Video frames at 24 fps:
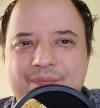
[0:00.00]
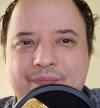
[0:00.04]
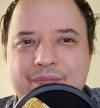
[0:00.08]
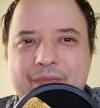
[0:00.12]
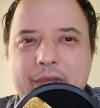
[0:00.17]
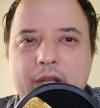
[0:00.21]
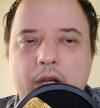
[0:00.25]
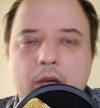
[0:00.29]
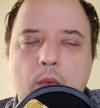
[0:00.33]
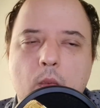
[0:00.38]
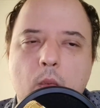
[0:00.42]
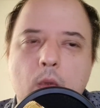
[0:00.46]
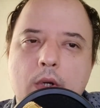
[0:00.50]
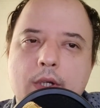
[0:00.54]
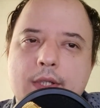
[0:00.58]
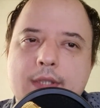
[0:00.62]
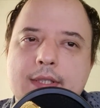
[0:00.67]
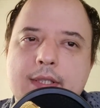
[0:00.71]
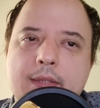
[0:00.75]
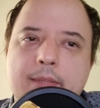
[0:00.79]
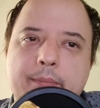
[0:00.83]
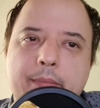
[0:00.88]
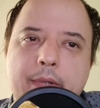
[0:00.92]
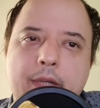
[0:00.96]
There
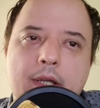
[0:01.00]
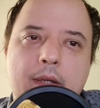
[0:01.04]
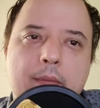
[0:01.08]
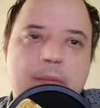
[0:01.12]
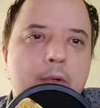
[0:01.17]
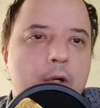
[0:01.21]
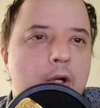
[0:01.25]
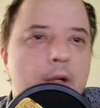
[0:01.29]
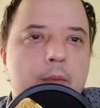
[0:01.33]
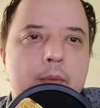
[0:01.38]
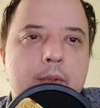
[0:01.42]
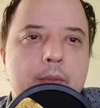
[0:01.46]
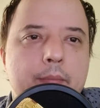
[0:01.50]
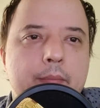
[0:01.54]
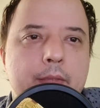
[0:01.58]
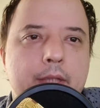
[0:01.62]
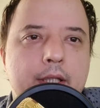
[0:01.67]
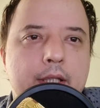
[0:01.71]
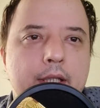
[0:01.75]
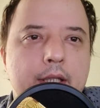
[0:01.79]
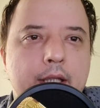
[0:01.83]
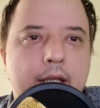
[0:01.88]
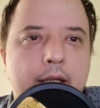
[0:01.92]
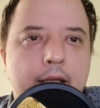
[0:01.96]
was a big problem
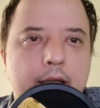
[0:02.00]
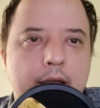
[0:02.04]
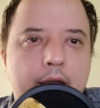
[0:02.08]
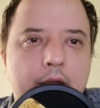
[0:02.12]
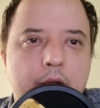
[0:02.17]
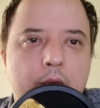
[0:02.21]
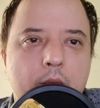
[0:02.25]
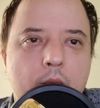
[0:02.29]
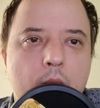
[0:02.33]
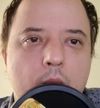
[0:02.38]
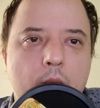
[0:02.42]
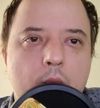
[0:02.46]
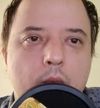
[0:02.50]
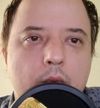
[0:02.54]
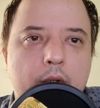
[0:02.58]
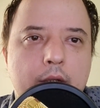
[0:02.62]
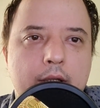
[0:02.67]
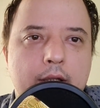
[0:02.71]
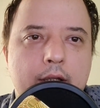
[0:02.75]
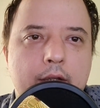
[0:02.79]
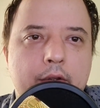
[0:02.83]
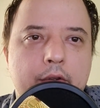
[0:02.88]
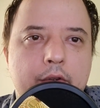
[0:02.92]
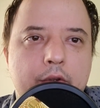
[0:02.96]
that they
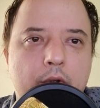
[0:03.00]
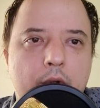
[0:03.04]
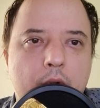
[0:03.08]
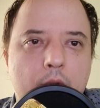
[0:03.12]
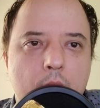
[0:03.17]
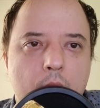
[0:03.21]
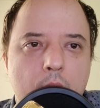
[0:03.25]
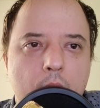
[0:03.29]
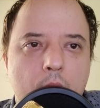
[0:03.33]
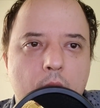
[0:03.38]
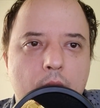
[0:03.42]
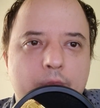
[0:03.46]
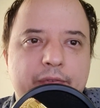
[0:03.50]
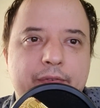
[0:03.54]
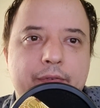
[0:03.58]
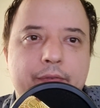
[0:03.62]
needed to